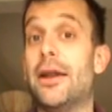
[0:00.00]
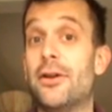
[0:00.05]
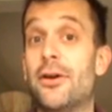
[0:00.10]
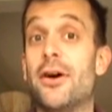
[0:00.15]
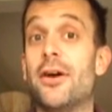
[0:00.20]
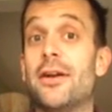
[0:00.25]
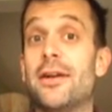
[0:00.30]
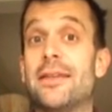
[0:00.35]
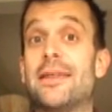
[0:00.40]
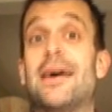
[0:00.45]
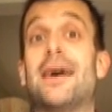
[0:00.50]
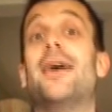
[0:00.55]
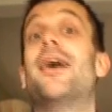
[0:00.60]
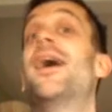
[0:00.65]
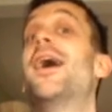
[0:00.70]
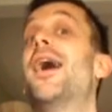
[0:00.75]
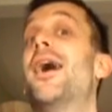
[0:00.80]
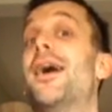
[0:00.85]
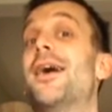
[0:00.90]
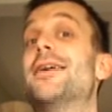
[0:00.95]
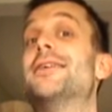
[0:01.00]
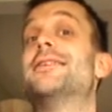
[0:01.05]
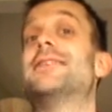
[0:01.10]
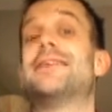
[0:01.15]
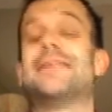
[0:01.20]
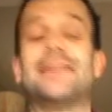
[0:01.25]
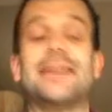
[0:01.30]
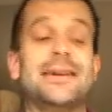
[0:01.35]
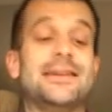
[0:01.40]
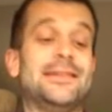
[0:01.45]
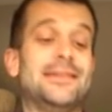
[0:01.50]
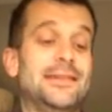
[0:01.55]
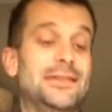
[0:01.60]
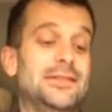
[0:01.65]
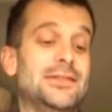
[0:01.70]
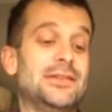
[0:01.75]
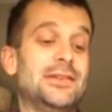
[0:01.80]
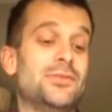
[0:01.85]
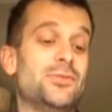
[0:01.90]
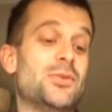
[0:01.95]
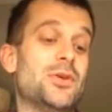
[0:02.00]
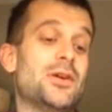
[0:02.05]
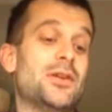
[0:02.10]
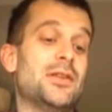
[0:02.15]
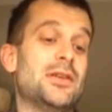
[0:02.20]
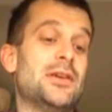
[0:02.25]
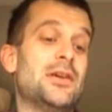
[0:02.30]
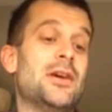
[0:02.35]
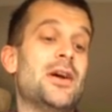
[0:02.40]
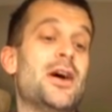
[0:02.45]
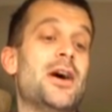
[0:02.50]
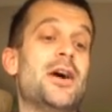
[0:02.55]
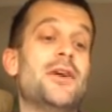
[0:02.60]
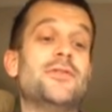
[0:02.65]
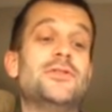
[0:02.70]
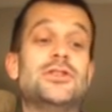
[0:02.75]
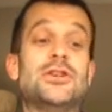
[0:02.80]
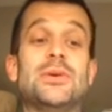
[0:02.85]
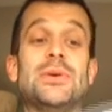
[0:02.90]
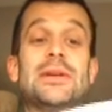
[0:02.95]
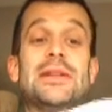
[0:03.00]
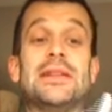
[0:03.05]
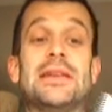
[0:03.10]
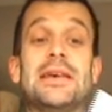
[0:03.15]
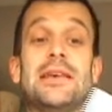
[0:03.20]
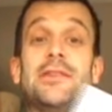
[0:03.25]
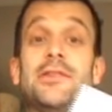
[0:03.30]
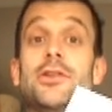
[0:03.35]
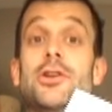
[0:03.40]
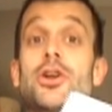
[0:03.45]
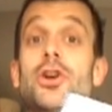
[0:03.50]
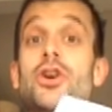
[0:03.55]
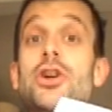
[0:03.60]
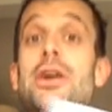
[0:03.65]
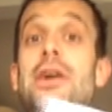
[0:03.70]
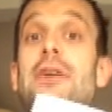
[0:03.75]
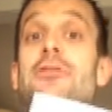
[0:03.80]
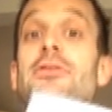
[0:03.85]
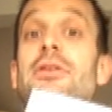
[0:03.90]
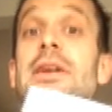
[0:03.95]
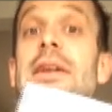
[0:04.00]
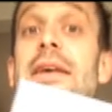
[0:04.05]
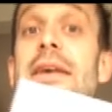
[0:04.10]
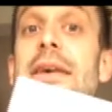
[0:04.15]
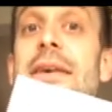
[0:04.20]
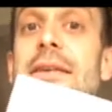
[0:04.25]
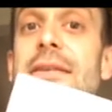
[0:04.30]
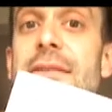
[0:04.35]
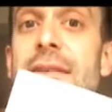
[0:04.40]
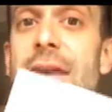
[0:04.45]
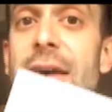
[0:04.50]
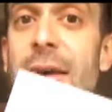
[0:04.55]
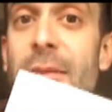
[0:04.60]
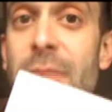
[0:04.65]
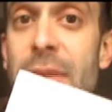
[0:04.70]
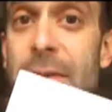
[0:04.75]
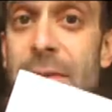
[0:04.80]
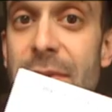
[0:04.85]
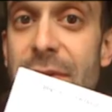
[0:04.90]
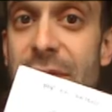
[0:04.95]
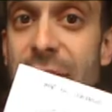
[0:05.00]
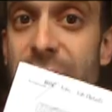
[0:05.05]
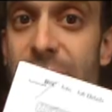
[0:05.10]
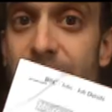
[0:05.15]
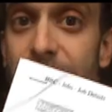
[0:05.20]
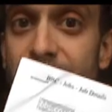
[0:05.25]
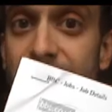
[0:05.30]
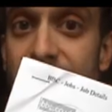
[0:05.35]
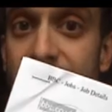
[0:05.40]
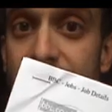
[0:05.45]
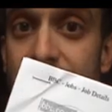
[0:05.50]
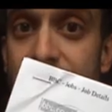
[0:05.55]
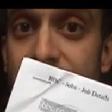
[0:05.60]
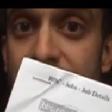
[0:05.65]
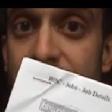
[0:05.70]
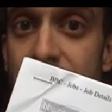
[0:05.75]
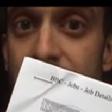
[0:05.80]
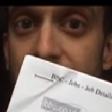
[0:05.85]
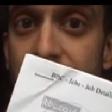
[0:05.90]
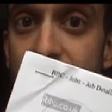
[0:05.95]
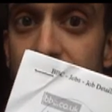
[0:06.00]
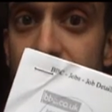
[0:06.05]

and not only that, I think that decision is worthy of doing this. Look, it really is a BBC job description.